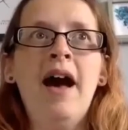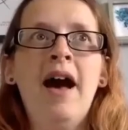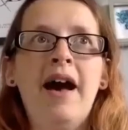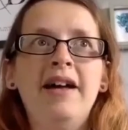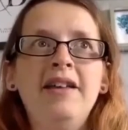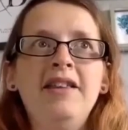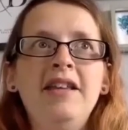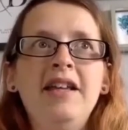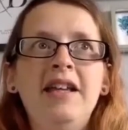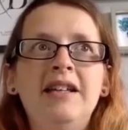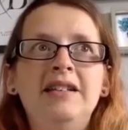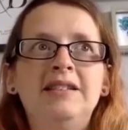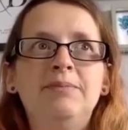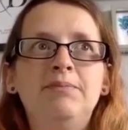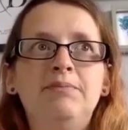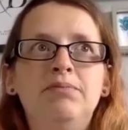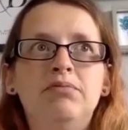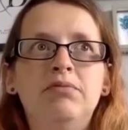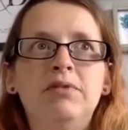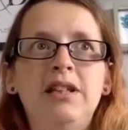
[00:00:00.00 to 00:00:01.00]
I think it's
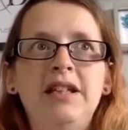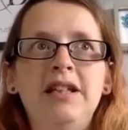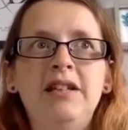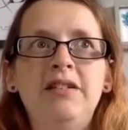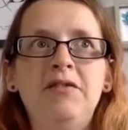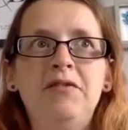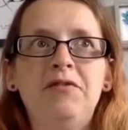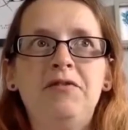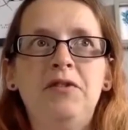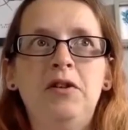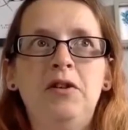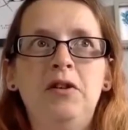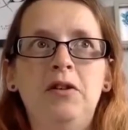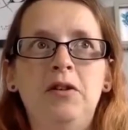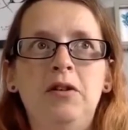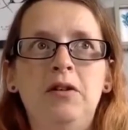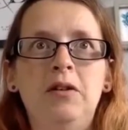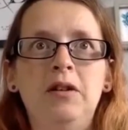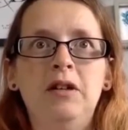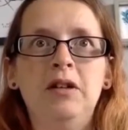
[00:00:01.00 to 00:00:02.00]
brilliant
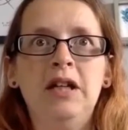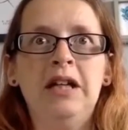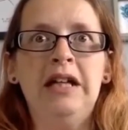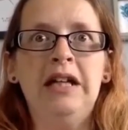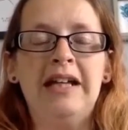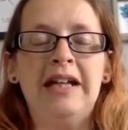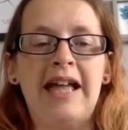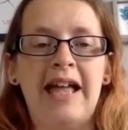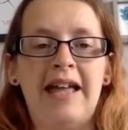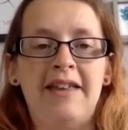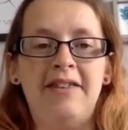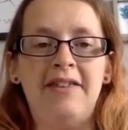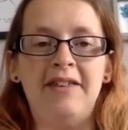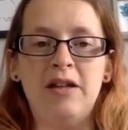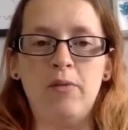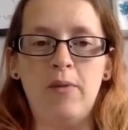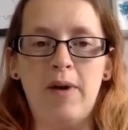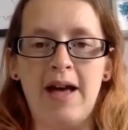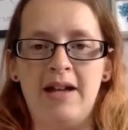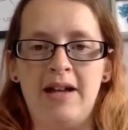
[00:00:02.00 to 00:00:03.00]
for getting the
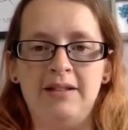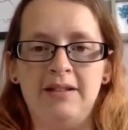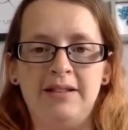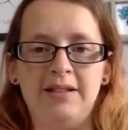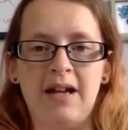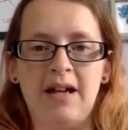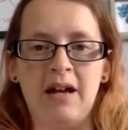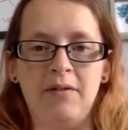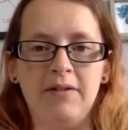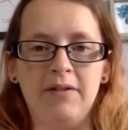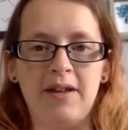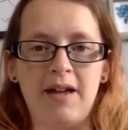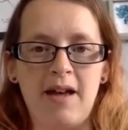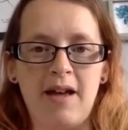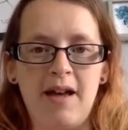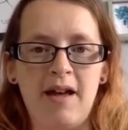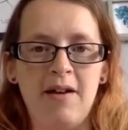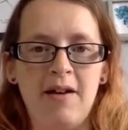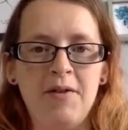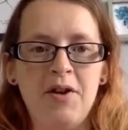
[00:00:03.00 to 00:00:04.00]
awareness out
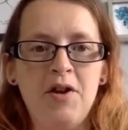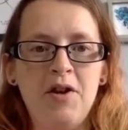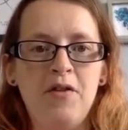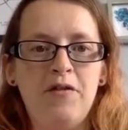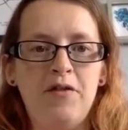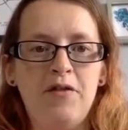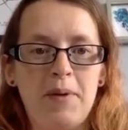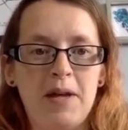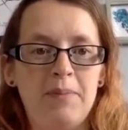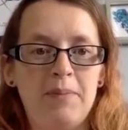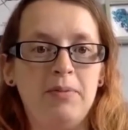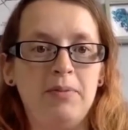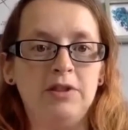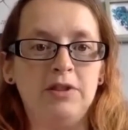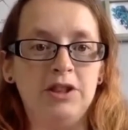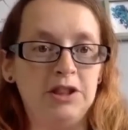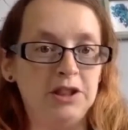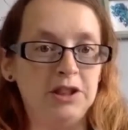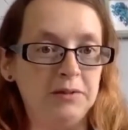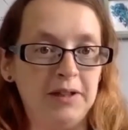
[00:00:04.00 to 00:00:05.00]
there for people to
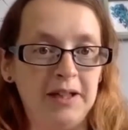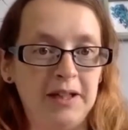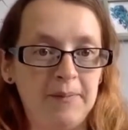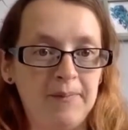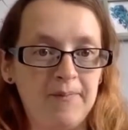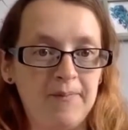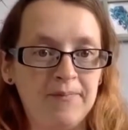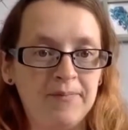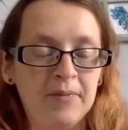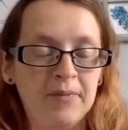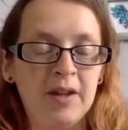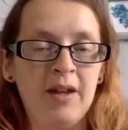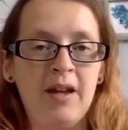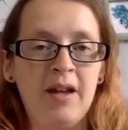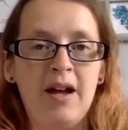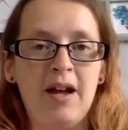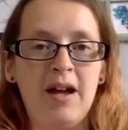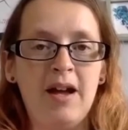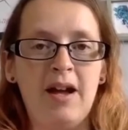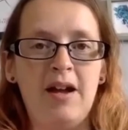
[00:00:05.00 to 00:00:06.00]
do it.
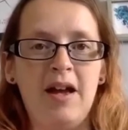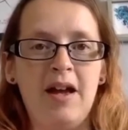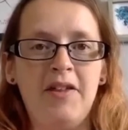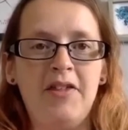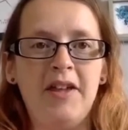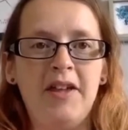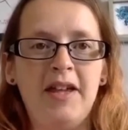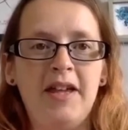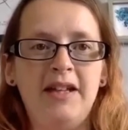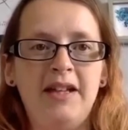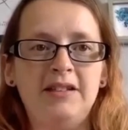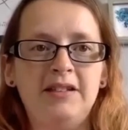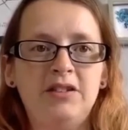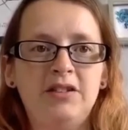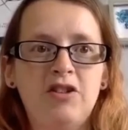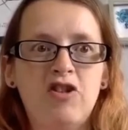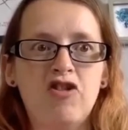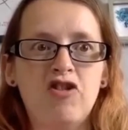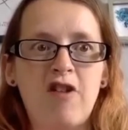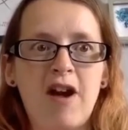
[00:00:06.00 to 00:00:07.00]
And I think it's
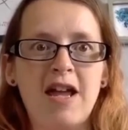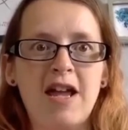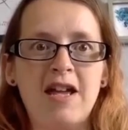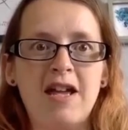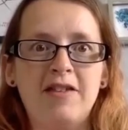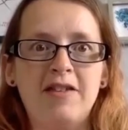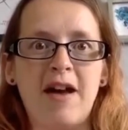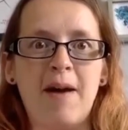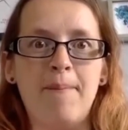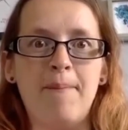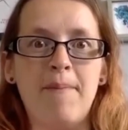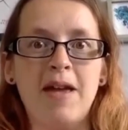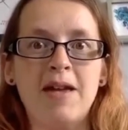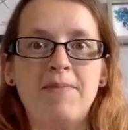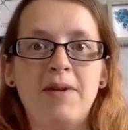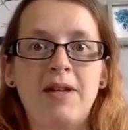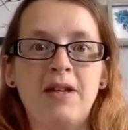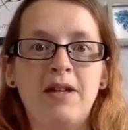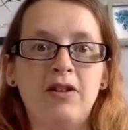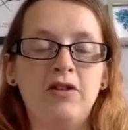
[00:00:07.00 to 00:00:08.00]
great that
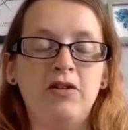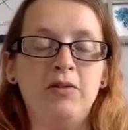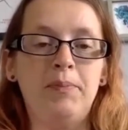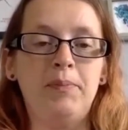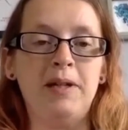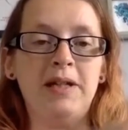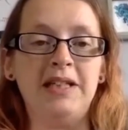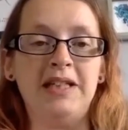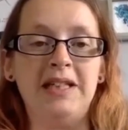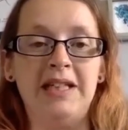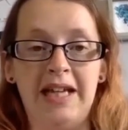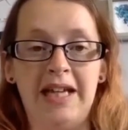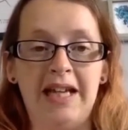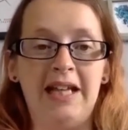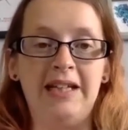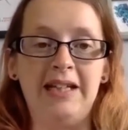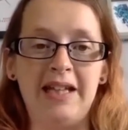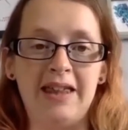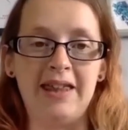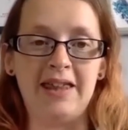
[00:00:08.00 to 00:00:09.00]
maybe it could be a
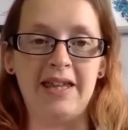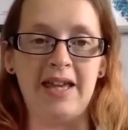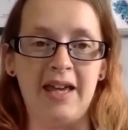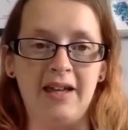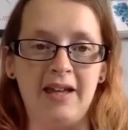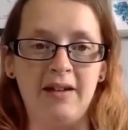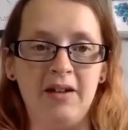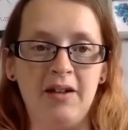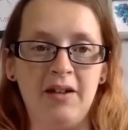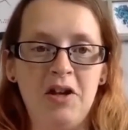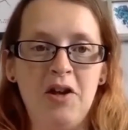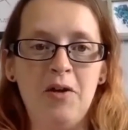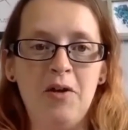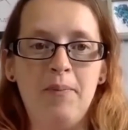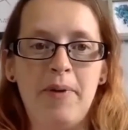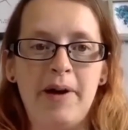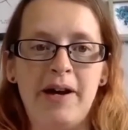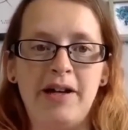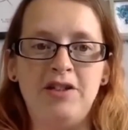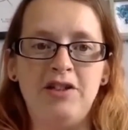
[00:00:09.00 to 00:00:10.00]
yearly thing,
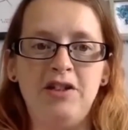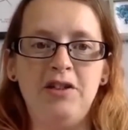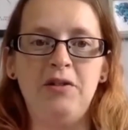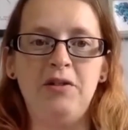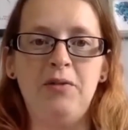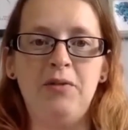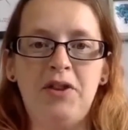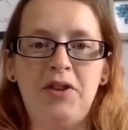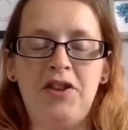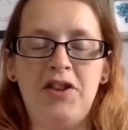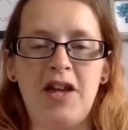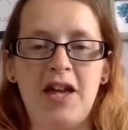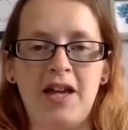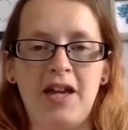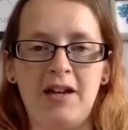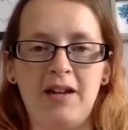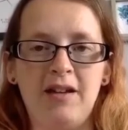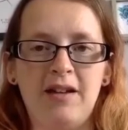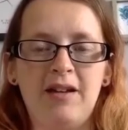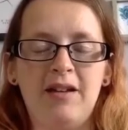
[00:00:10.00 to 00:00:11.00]
but I do
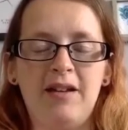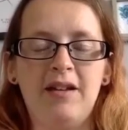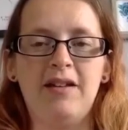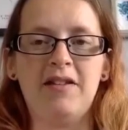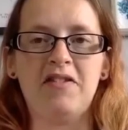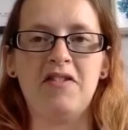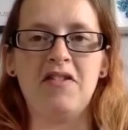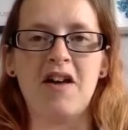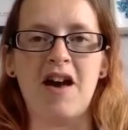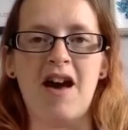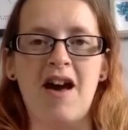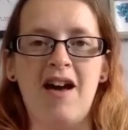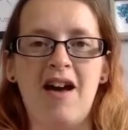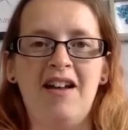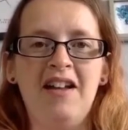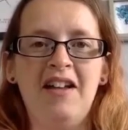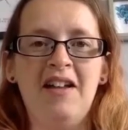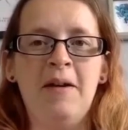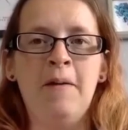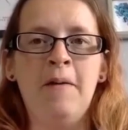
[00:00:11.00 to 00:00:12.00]
think that
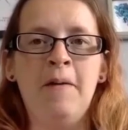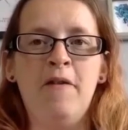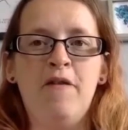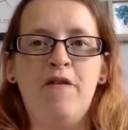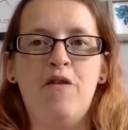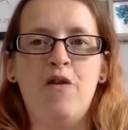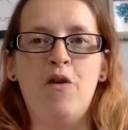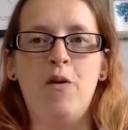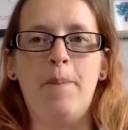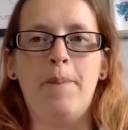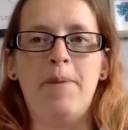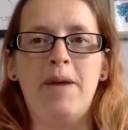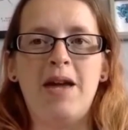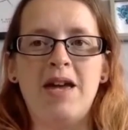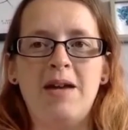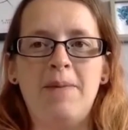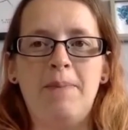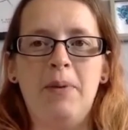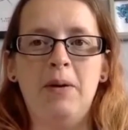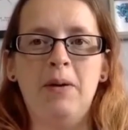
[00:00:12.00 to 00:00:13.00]
for
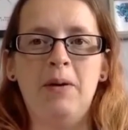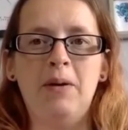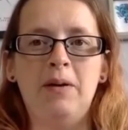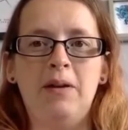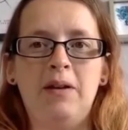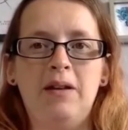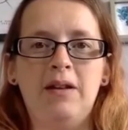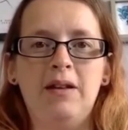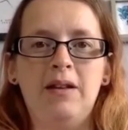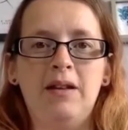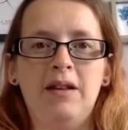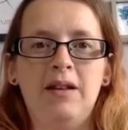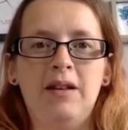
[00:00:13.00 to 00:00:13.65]
people,